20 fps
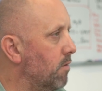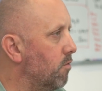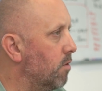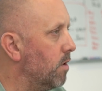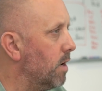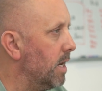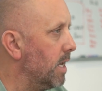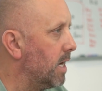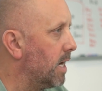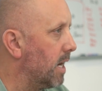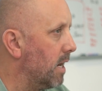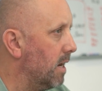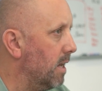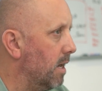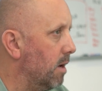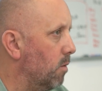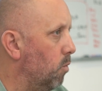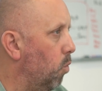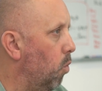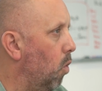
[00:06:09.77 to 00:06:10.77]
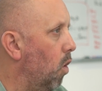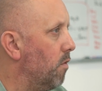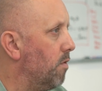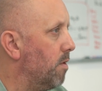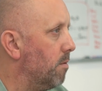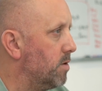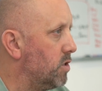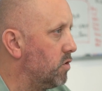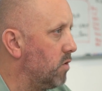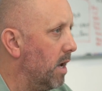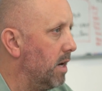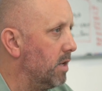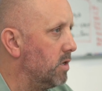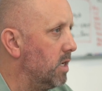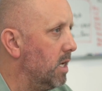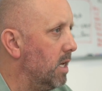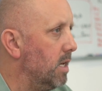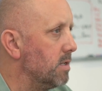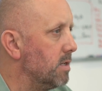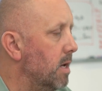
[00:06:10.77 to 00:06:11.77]
really clear what the
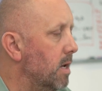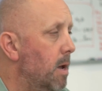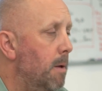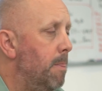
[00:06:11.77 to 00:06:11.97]
strategy is.